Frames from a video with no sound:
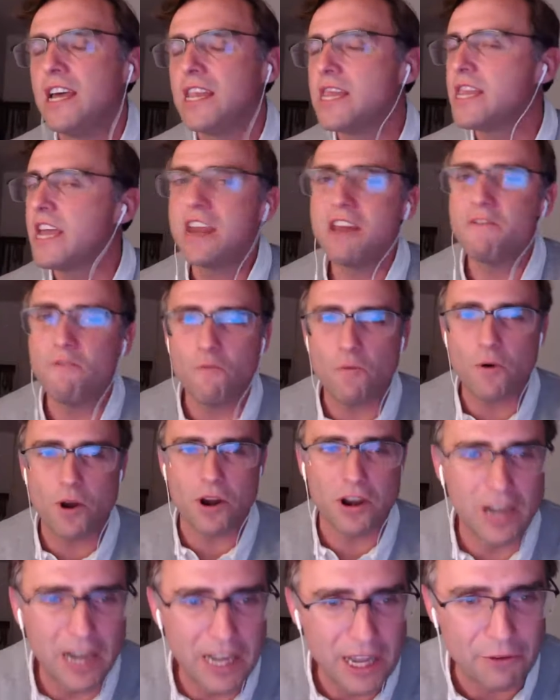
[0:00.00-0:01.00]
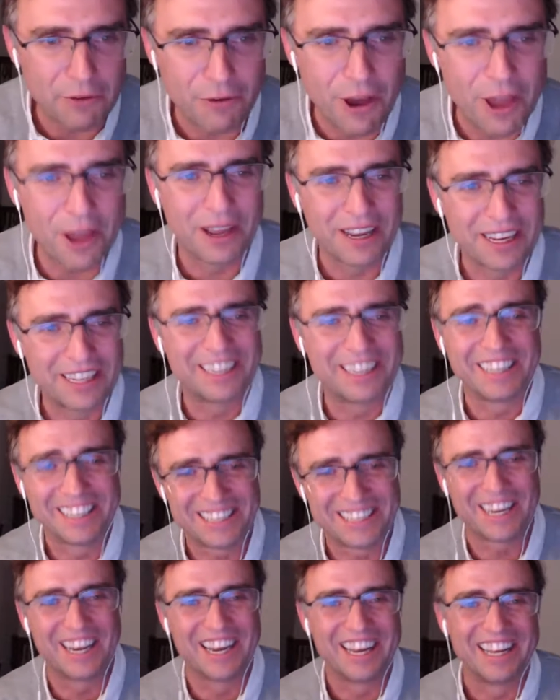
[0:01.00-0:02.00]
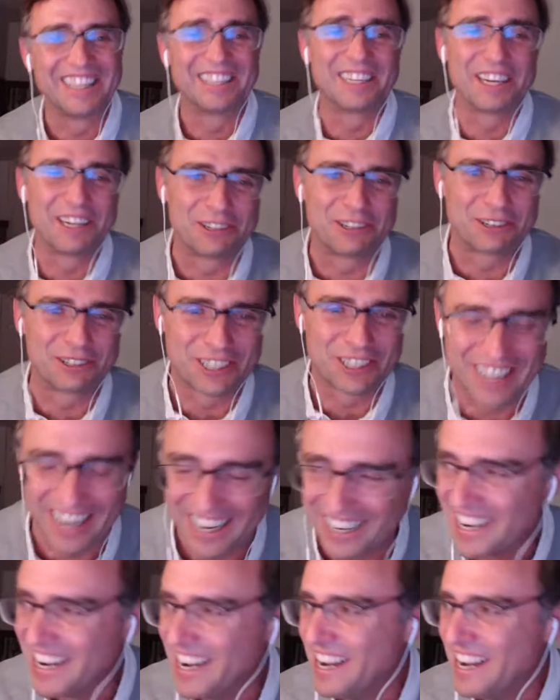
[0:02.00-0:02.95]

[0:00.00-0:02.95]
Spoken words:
They never want to leave. It's interesting.